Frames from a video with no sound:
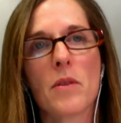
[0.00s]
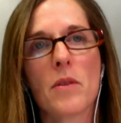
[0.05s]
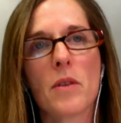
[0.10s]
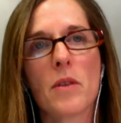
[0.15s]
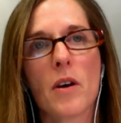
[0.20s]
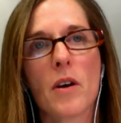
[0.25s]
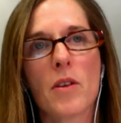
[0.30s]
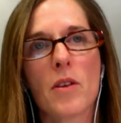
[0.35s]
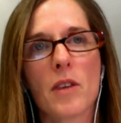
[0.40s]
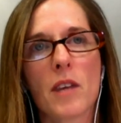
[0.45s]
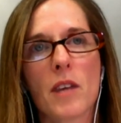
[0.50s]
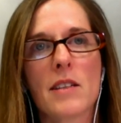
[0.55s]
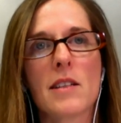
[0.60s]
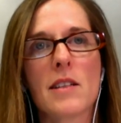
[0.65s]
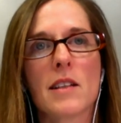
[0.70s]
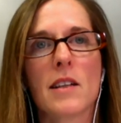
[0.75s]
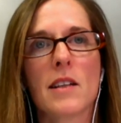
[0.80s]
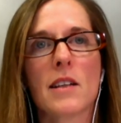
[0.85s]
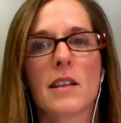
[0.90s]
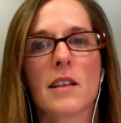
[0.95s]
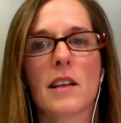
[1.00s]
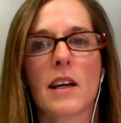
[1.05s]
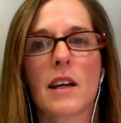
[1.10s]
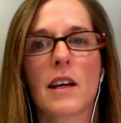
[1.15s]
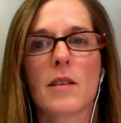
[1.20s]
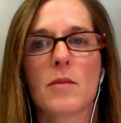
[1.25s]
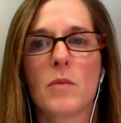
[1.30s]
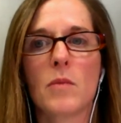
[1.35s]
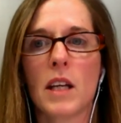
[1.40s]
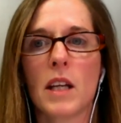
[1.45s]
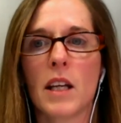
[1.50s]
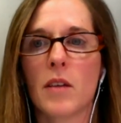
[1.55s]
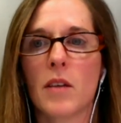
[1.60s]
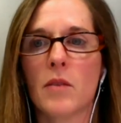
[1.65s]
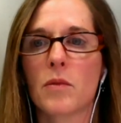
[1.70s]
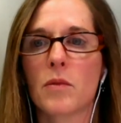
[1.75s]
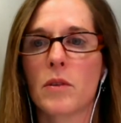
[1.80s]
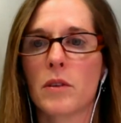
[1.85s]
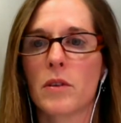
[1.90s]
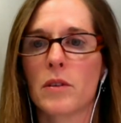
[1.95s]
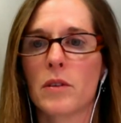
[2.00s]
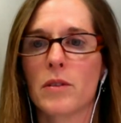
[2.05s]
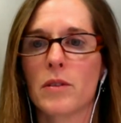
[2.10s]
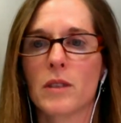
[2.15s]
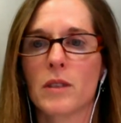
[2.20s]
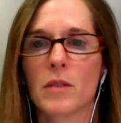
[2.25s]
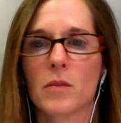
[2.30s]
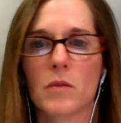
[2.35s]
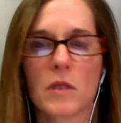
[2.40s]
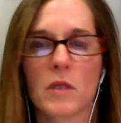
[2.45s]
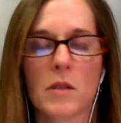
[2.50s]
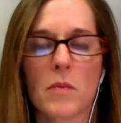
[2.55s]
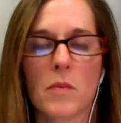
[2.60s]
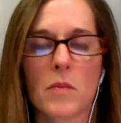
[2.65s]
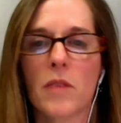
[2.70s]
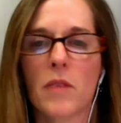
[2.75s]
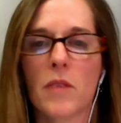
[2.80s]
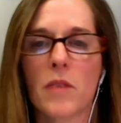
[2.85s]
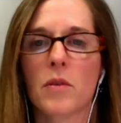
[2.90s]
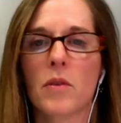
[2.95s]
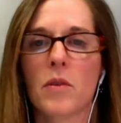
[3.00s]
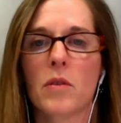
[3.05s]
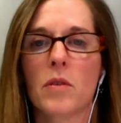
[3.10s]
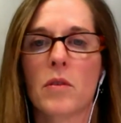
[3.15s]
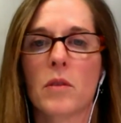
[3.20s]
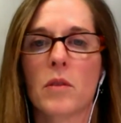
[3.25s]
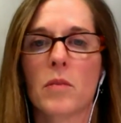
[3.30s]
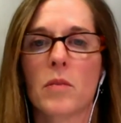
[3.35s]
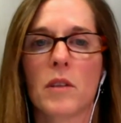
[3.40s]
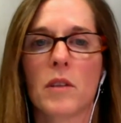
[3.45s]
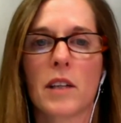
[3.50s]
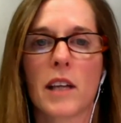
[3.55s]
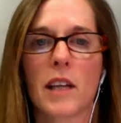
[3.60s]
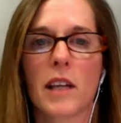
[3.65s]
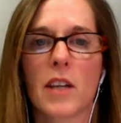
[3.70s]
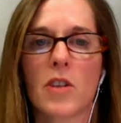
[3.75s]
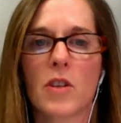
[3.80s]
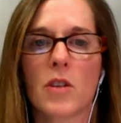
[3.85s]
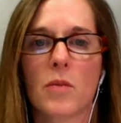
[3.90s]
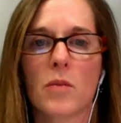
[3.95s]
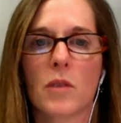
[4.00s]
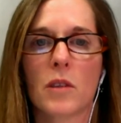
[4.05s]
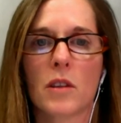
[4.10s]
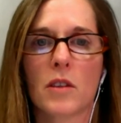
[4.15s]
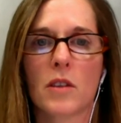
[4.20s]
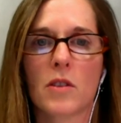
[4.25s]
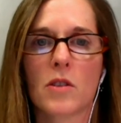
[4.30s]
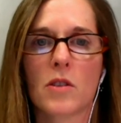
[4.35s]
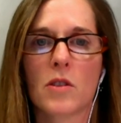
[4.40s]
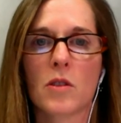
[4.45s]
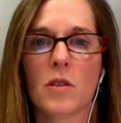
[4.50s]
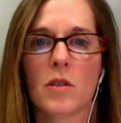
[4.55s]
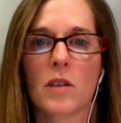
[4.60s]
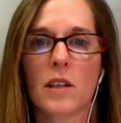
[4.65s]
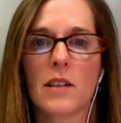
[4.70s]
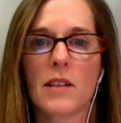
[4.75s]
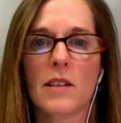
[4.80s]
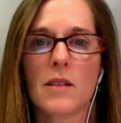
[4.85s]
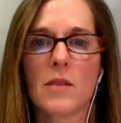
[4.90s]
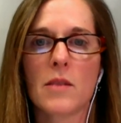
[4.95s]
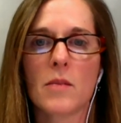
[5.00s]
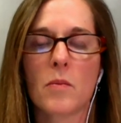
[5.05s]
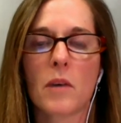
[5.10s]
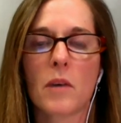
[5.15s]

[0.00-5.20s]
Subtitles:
authentic and meaningful and respectful communication with their students.